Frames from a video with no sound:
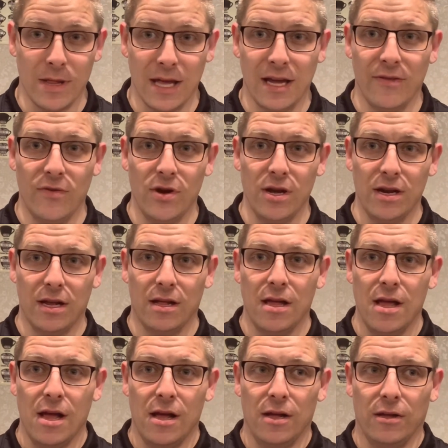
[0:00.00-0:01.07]
Like, if you're gonna
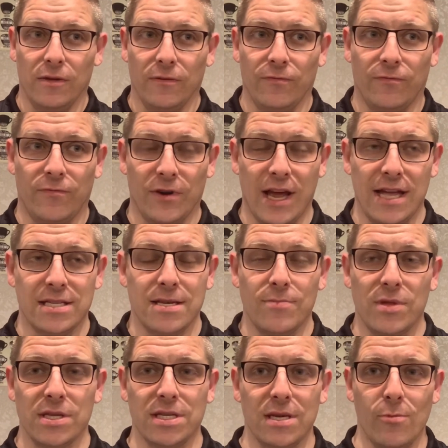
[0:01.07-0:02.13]
forget
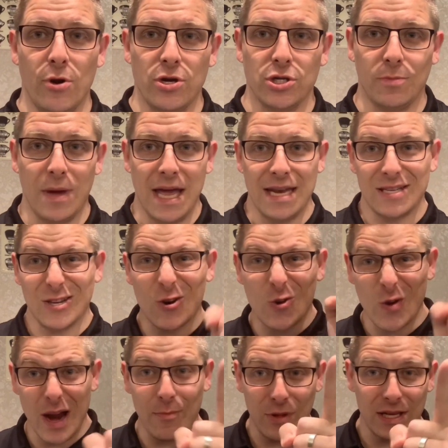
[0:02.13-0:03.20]
something somewhere, Japan is a
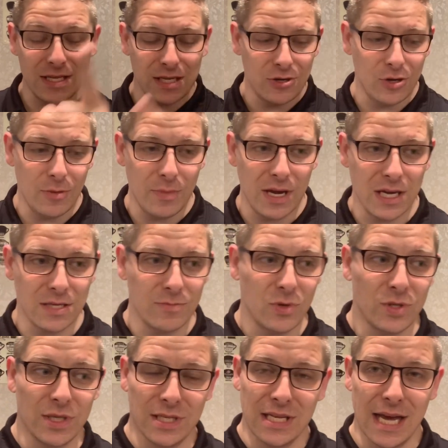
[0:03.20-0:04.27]
great place to do it, because
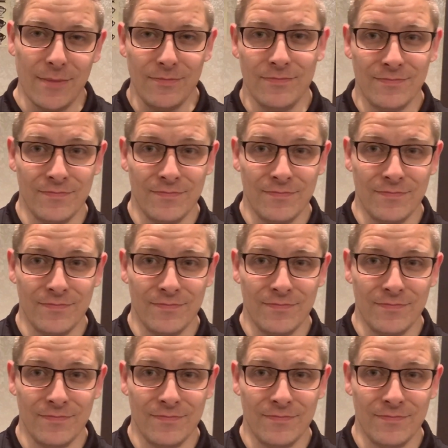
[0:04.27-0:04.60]
most of the time,